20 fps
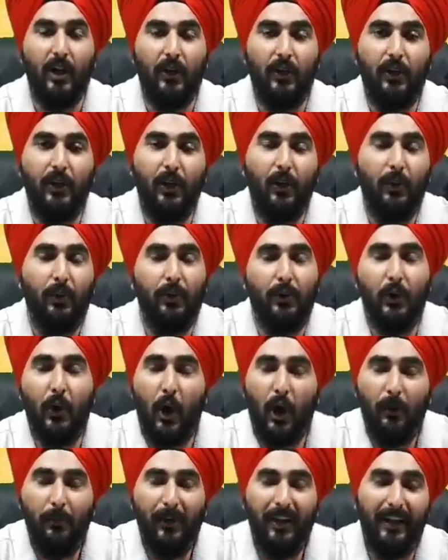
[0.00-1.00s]
Though
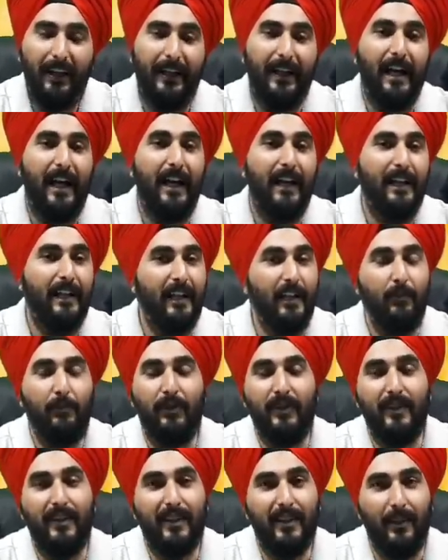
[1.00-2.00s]
normally I keep
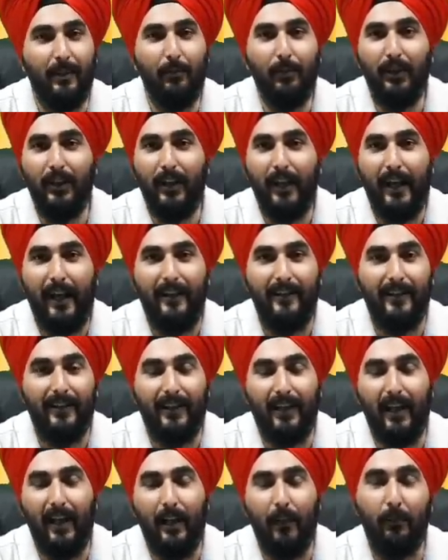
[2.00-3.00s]
a simple
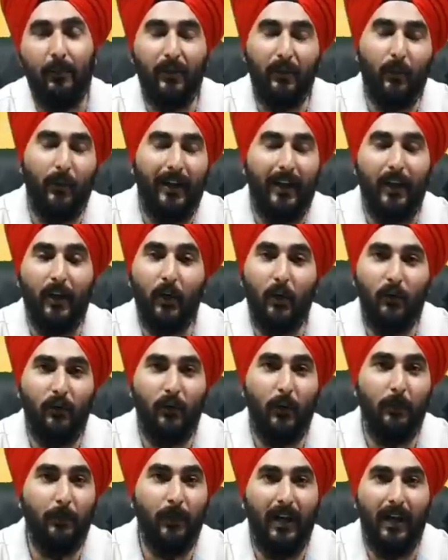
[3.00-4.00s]
hairstyle, but when I go
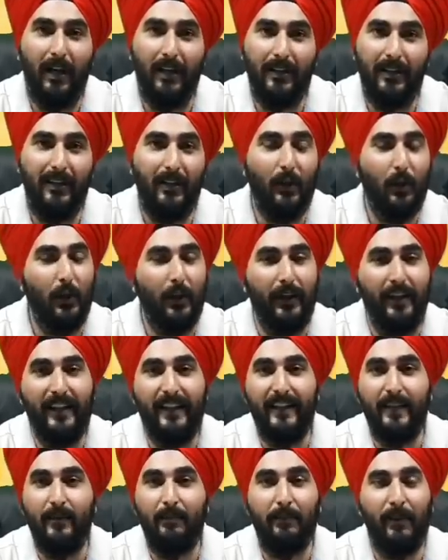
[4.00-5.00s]
for a party or
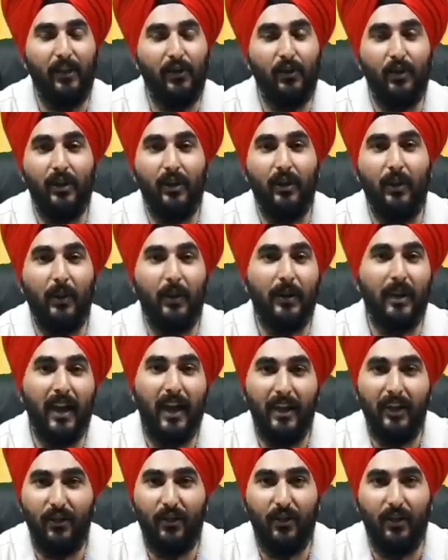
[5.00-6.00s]
any special
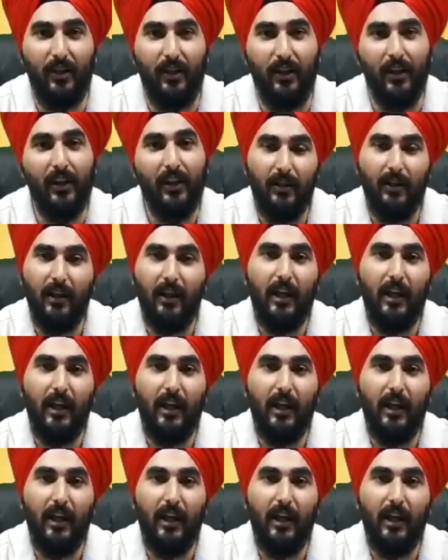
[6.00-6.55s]
occasion,